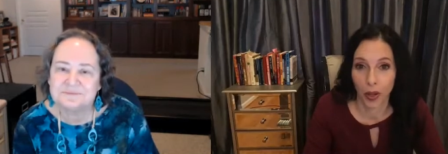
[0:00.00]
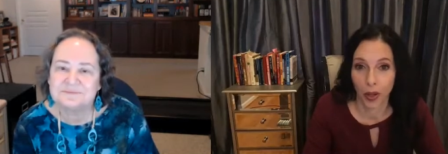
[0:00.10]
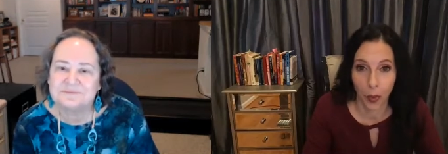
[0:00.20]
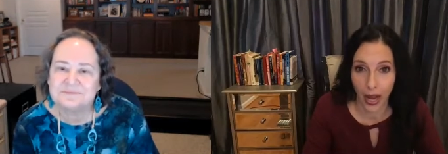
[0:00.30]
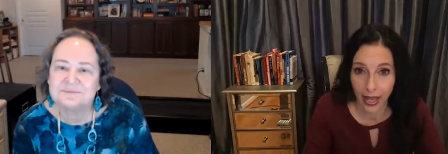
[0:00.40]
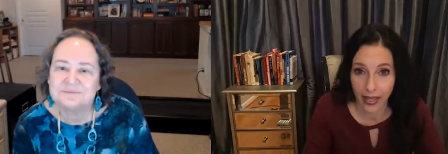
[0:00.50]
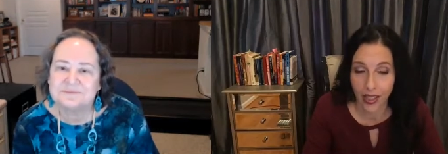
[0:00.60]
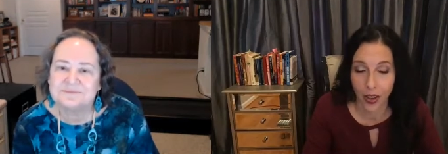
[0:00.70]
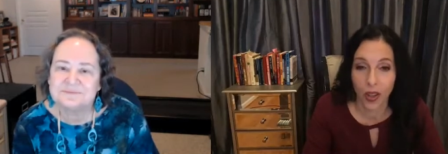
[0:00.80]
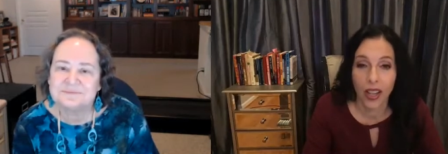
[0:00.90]
Speaker 1: ball of wax.
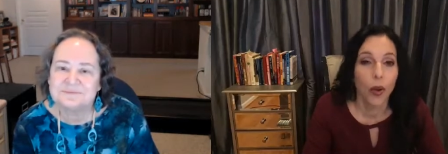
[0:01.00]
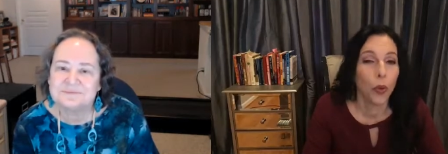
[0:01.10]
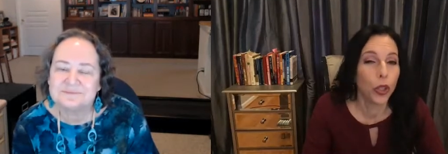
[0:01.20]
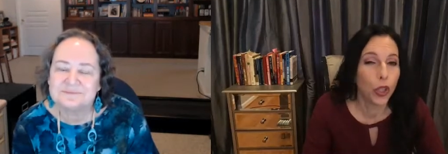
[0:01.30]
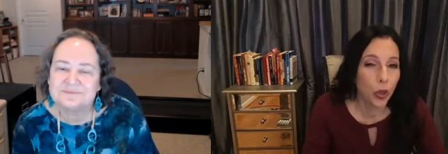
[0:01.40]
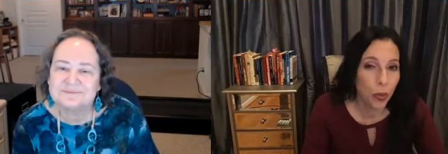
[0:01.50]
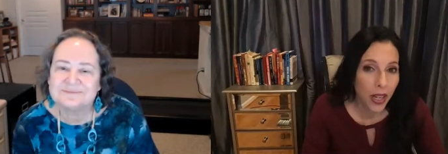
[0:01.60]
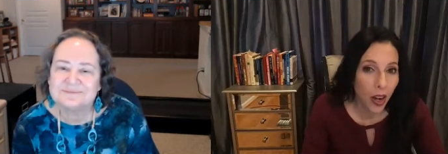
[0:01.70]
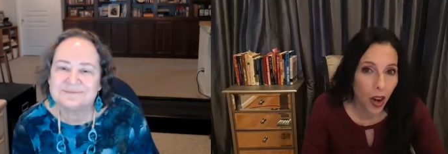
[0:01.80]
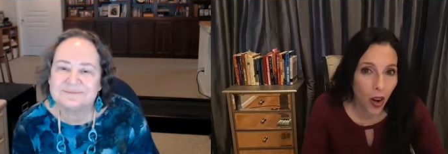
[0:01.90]
So would you
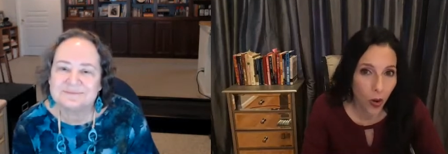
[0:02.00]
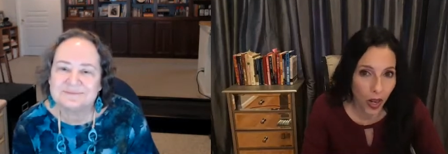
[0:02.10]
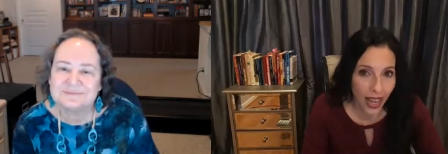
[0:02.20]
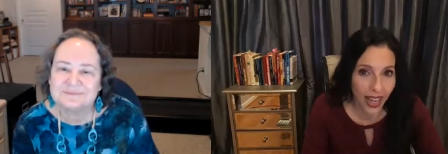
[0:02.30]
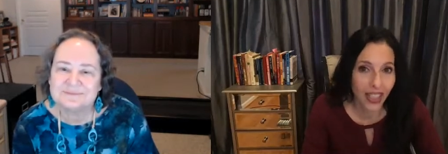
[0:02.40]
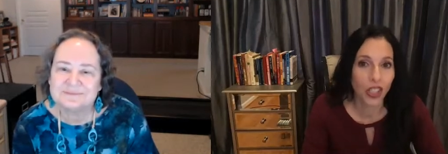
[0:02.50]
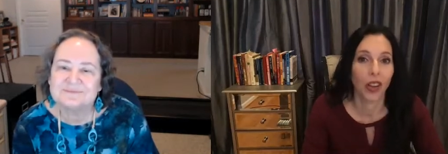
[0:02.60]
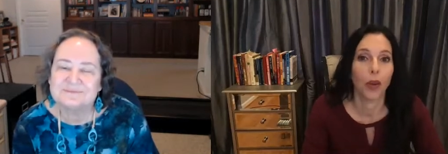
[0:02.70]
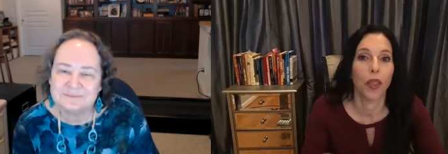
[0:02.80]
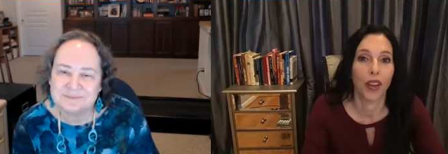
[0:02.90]
be okay
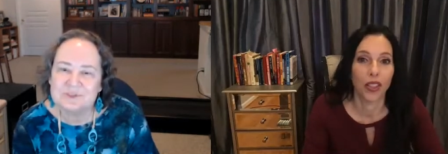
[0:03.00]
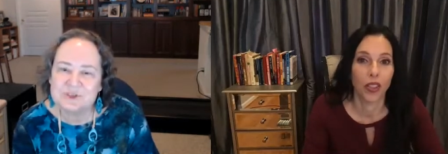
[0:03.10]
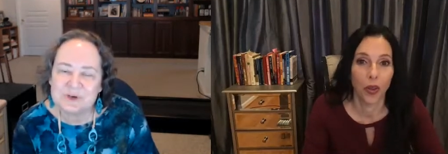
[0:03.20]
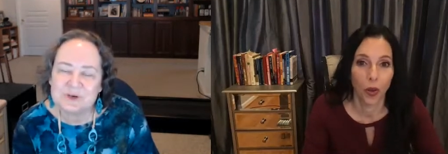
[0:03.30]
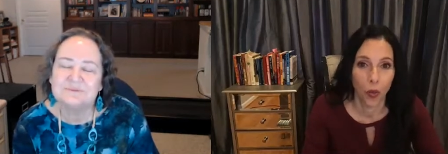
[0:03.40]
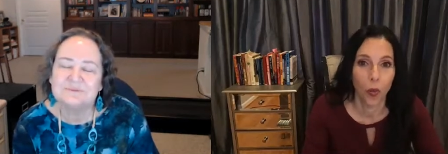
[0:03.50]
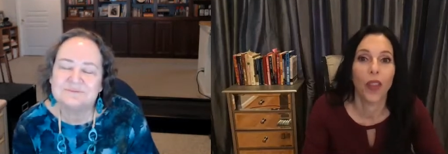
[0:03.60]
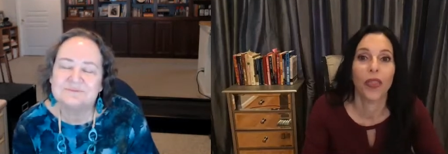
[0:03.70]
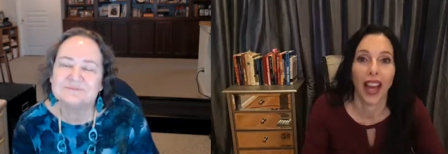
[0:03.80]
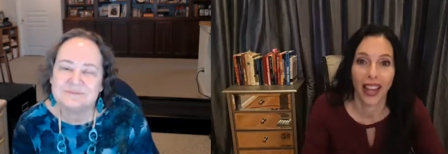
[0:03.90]
sharing with us
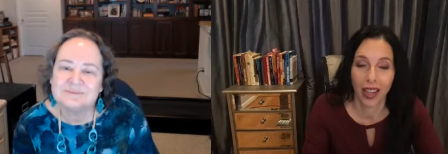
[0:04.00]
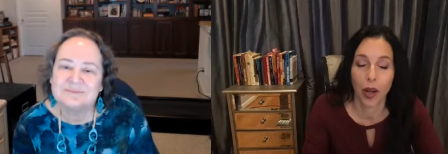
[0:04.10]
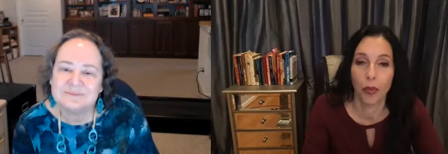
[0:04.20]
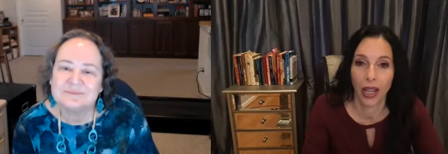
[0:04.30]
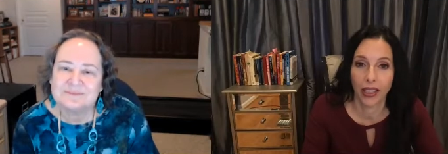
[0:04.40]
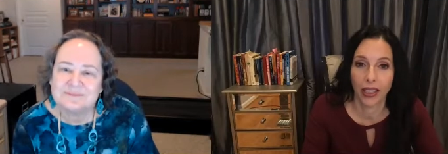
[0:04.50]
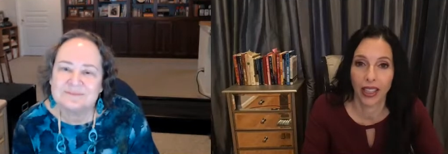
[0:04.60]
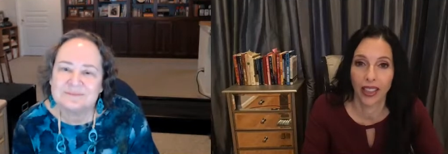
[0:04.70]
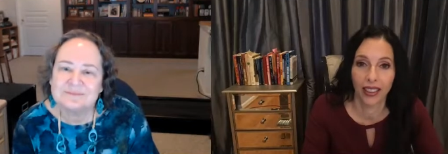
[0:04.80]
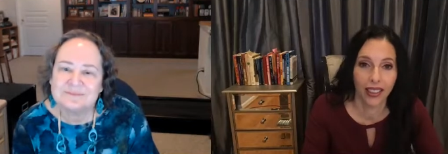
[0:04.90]
what that
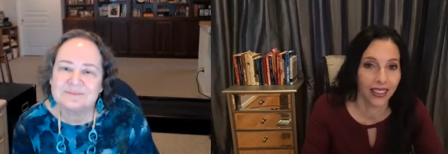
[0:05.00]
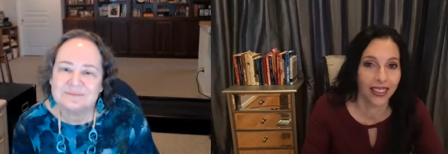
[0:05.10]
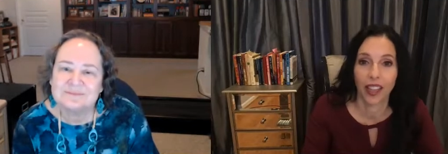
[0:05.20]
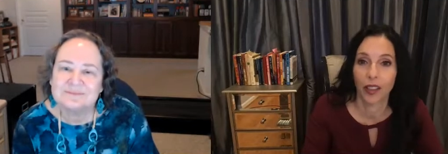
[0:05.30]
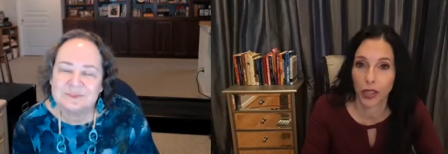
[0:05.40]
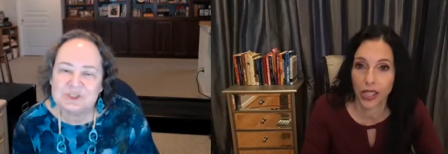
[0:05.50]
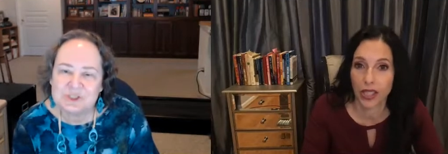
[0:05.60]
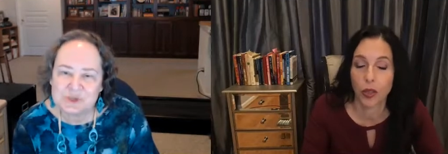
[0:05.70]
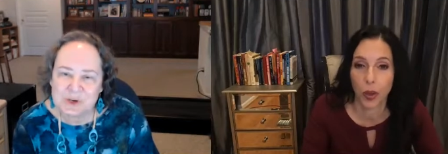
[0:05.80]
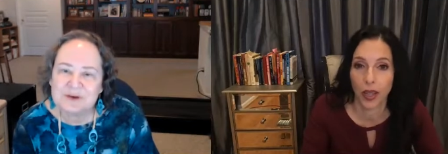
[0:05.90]
compelling set of
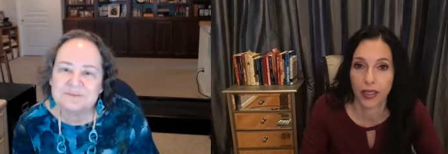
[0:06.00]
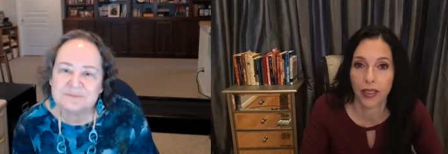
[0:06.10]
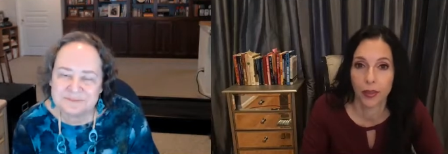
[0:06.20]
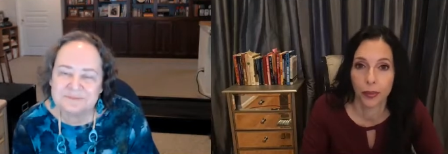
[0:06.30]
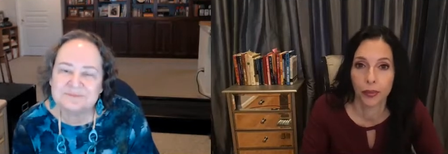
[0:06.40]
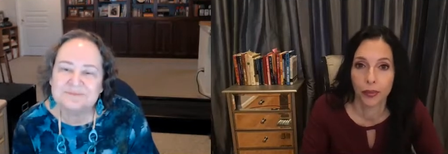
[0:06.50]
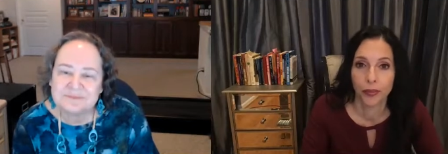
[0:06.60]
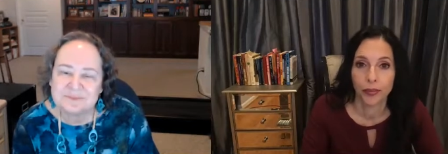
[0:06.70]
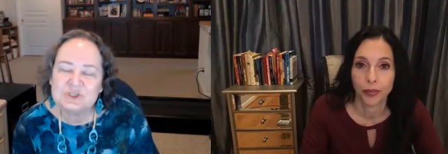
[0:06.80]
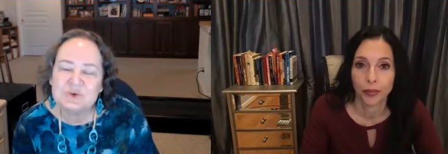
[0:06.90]
reasons
Speaker 2: was?
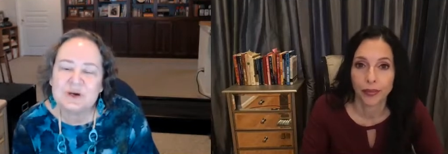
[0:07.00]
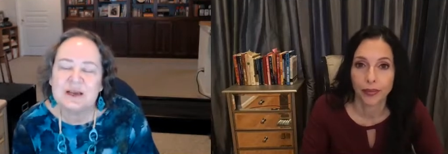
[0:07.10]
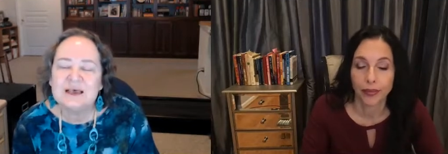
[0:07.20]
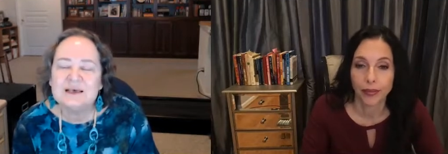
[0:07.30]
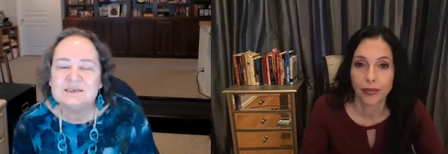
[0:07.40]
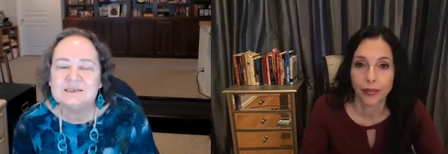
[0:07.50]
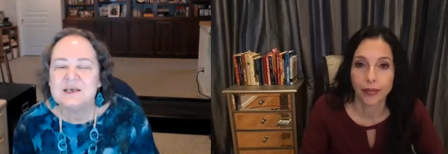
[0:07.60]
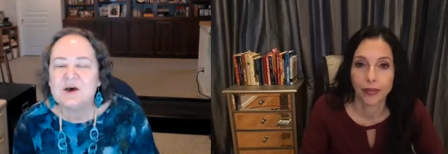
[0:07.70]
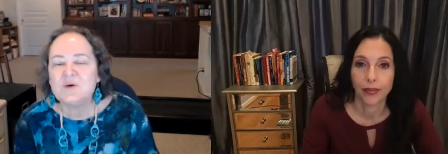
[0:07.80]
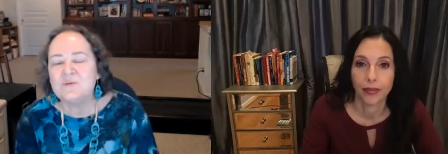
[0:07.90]
Sure.
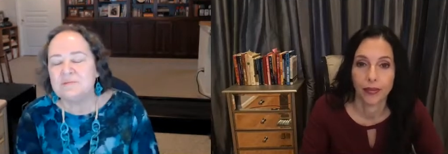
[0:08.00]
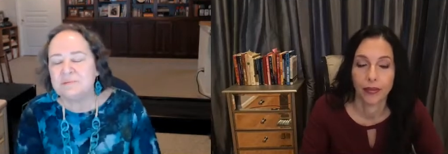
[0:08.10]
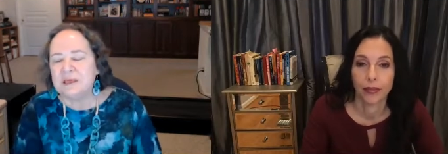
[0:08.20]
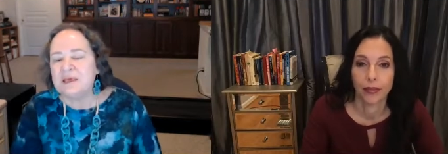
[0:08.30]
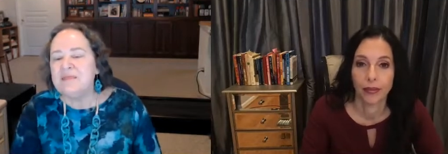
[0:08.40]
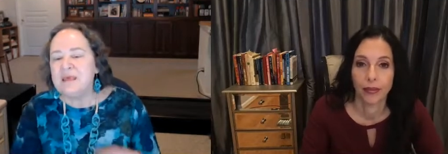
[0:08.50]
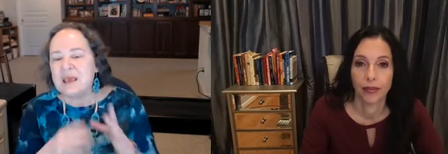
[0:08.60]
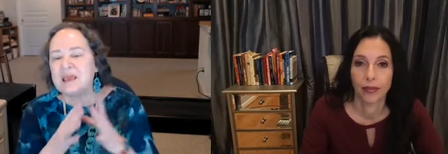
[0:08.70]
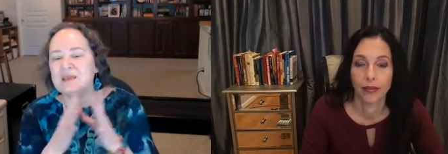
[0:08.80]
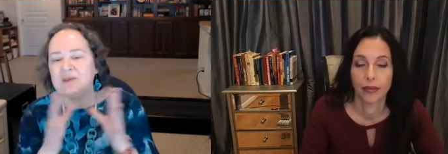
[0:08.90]
So in the
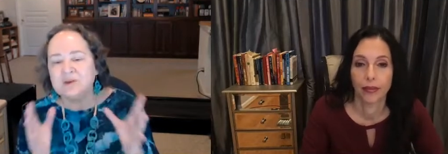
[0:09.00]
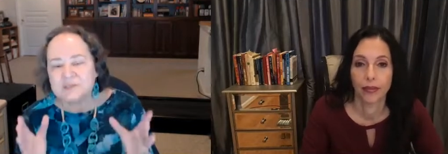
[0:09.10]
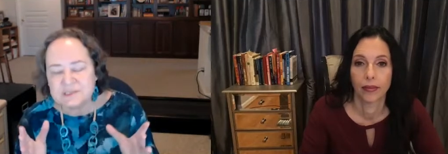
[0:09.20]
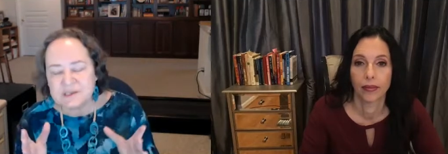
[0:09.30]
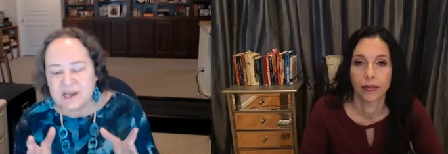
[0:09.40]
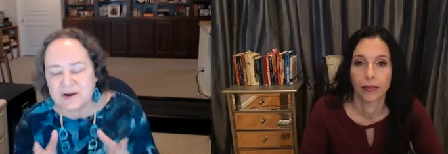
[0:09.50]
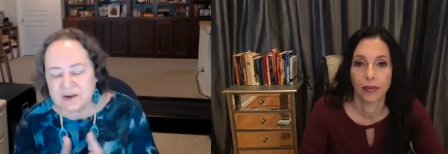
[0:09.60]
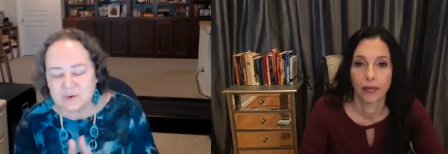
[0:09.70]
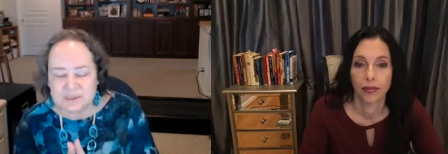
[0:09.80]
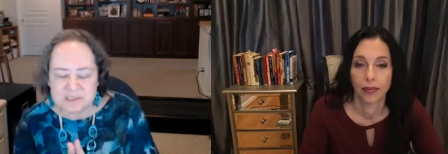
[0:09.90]
eight years that Eric
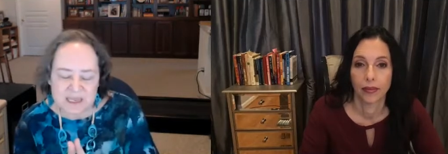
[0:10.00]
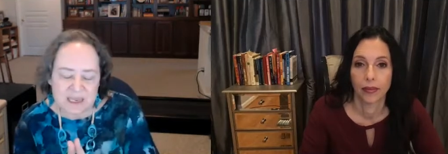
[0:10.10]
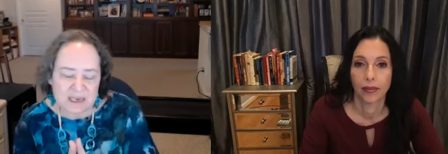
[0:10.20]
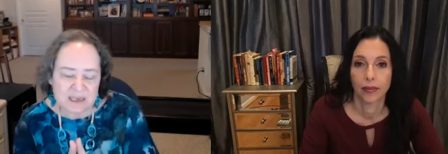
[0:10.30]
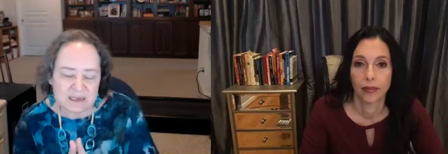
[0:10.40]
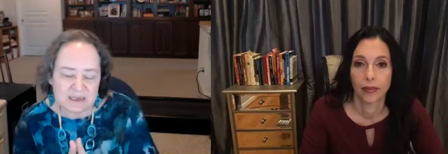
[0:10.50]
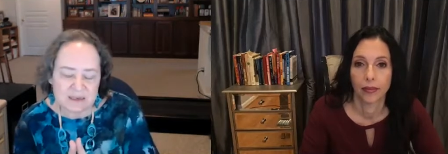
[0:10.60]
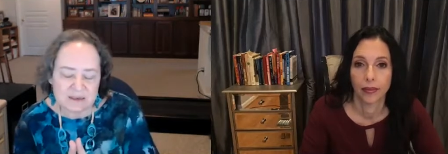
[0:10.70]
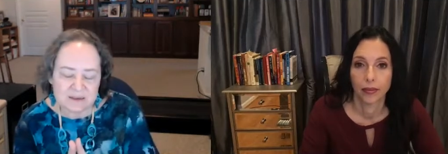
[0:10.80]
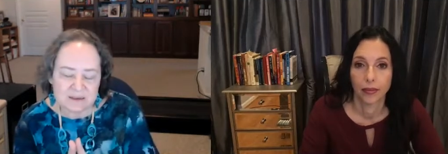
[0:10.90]
was in
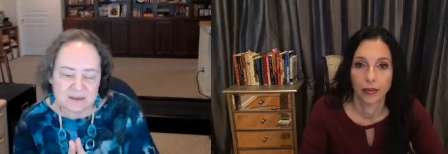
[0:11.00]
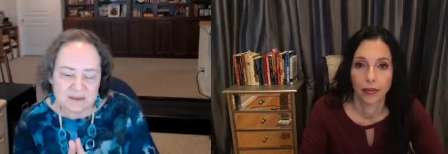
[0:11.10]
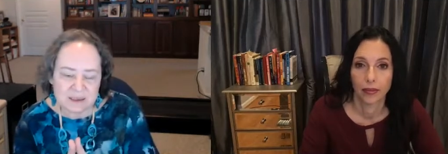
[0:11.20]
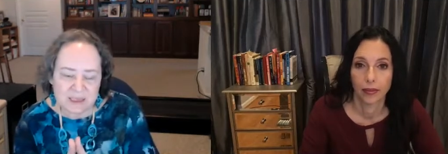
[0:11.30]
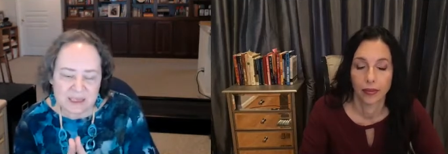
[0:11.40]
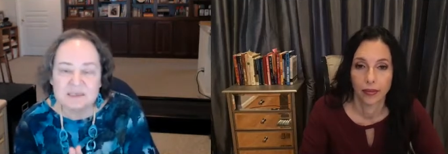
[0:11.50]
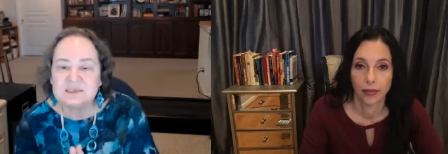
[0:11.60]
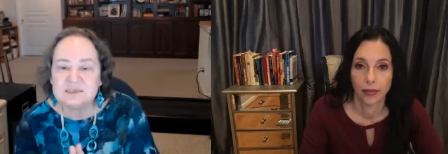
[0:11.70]
his